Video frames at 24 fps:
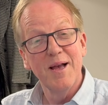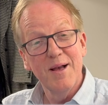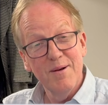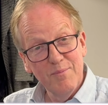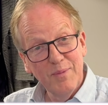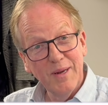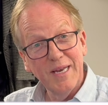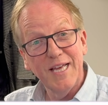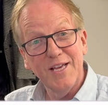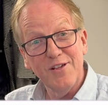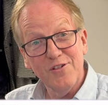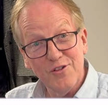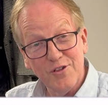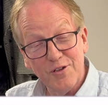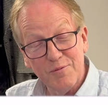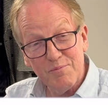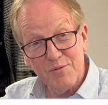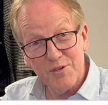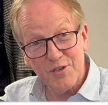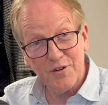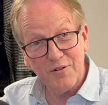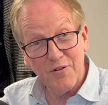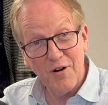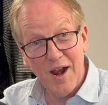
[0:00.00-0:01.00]
Please
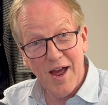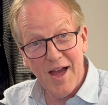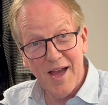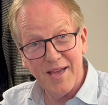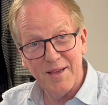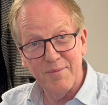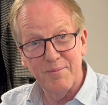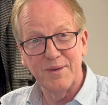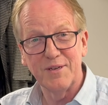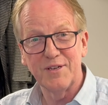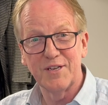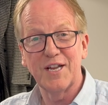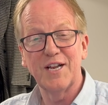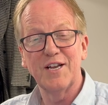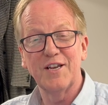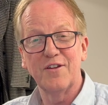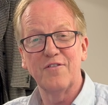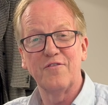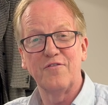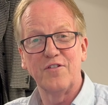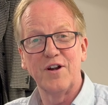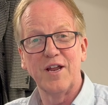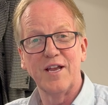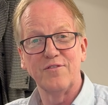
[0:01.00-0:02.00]
subscribe and tell your
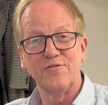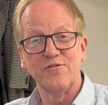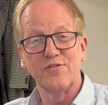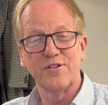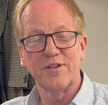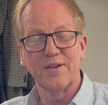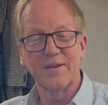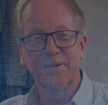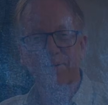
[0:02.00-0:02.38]
friends.